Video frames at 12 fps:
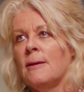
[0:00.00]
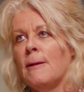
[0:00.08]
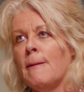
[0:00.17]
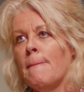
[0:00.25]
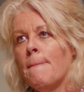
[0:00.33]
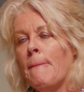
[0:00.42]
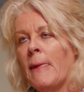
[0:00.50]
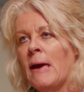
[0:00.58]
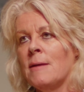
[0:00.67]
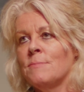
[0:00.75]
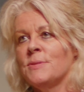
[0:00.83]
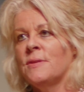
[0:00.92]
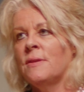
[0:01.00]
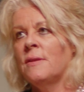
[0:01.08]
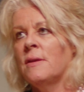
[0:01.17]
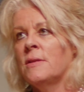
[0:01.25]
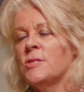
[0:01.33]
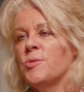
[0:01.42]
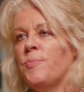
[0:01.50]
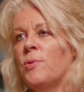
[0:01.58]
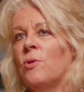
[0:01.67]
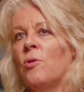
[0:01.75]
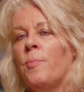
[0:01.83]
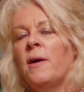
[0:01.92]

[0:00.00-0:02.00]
apps and support,